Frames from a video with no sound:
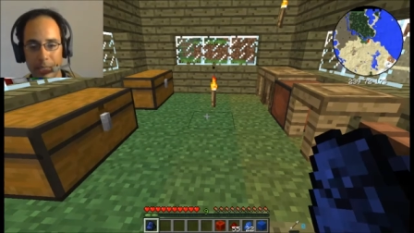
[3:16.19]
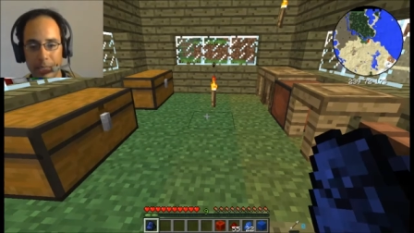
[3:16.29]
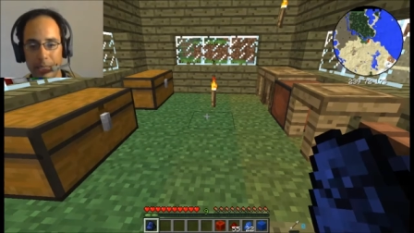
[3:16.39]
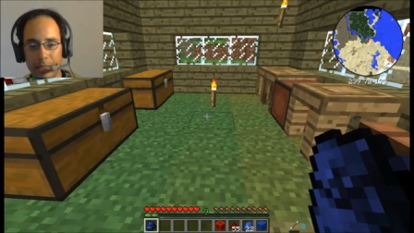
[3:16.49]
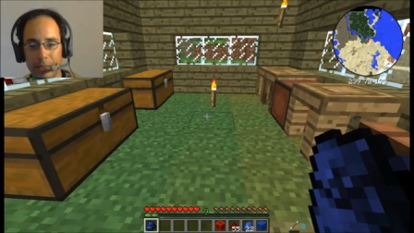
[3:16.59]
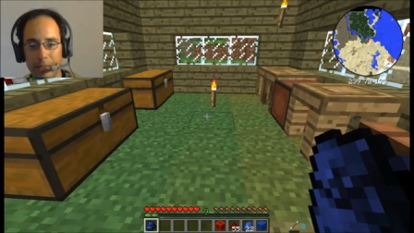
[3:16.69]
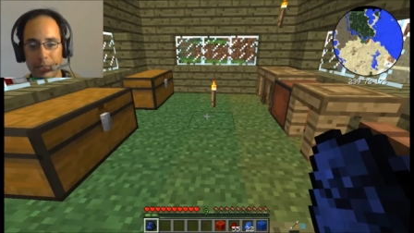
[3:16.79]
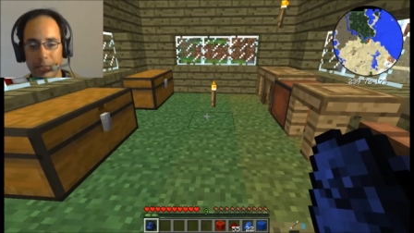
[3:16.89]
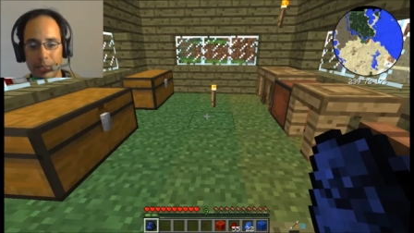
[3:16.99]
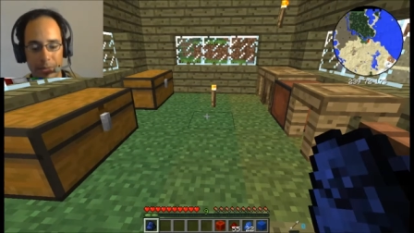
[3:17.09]
C,
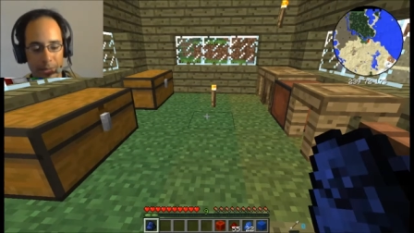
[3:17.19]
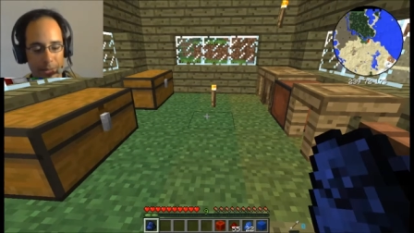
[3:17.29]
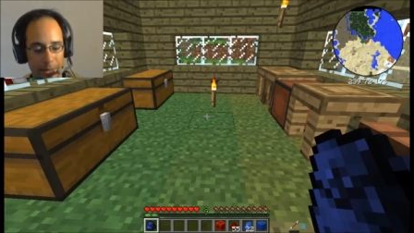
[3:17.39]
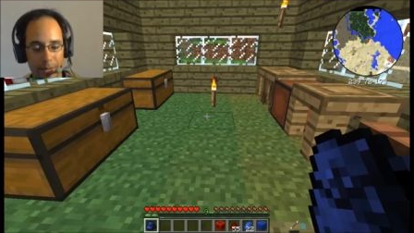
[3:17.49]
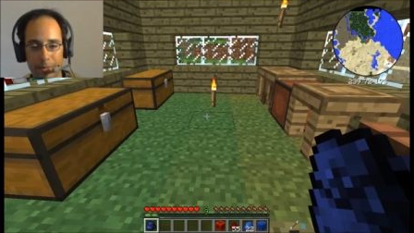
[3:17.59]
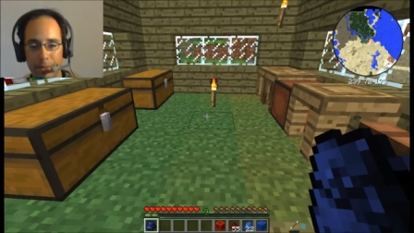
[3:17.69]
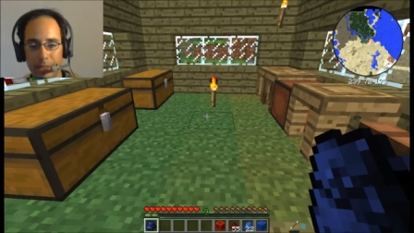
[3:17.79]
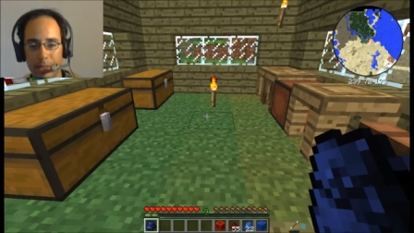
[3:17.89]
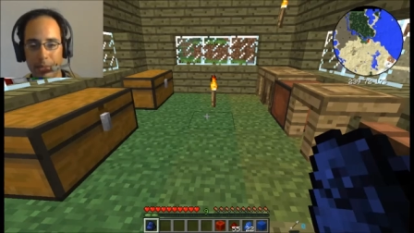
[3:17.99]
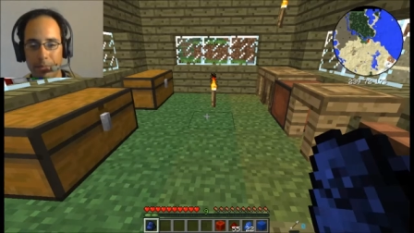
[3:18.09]
C, C,
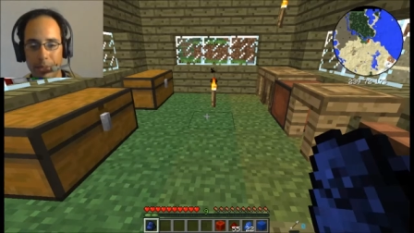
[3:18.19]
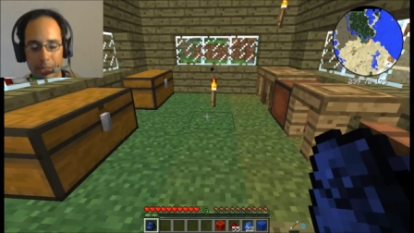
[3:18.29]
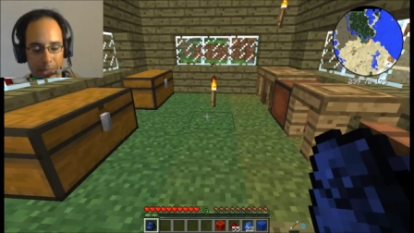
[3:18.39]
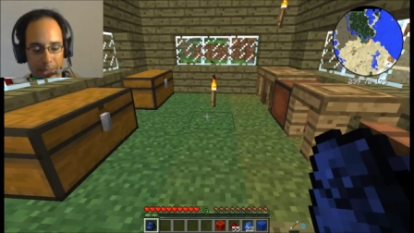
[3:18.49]
V,